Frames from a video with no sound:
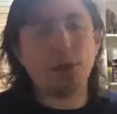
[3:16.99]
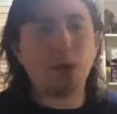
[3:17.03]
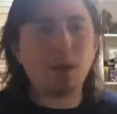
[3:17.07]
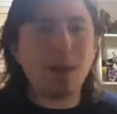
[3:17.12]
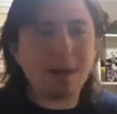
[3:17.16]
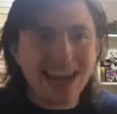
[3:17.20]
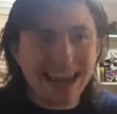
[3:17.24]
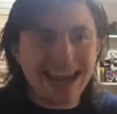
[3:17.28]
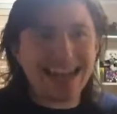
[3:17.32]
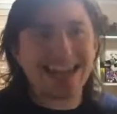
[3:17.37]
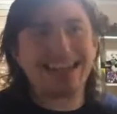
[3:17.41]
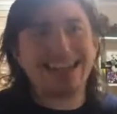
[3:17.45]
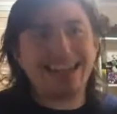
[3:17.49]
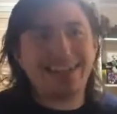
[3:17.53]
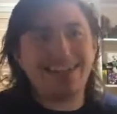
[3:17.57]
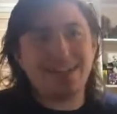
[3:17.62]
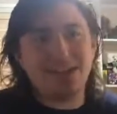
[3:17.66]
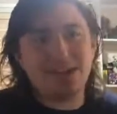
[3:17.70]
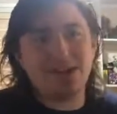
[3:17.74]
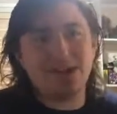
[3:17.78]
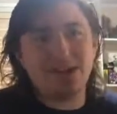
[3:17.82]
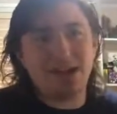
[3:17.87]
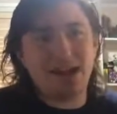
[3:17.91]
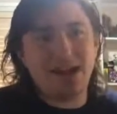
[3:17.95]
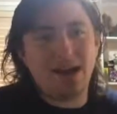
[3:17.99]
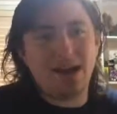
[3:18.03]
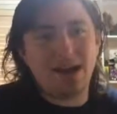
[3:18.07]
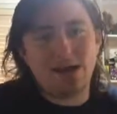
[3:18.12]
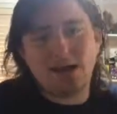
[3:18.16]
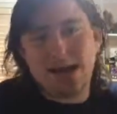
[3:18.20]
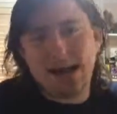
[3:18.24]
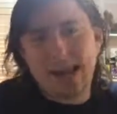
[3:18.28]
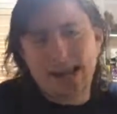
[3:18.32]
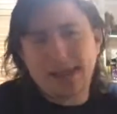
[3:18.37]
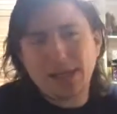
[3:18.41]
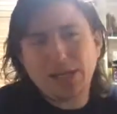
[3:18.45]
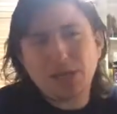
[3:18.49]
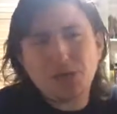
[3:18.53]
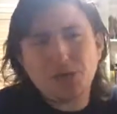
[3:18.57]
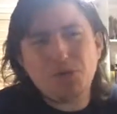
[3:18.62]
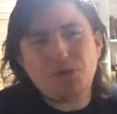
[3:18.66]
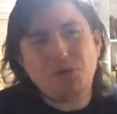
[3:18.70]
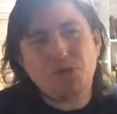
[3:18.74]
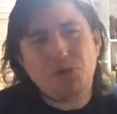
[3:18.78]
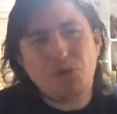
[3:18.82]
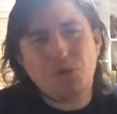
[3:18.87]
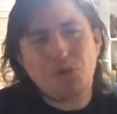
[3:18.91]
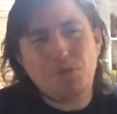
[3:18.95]
You can watch anything on the internet, anything on
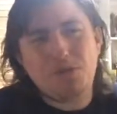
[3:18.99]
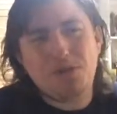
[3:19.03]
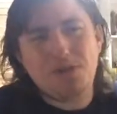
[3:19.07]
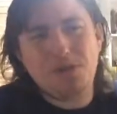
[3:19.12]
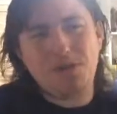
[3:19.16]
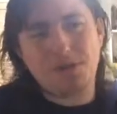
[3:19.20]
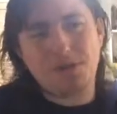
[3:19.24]
YouTube.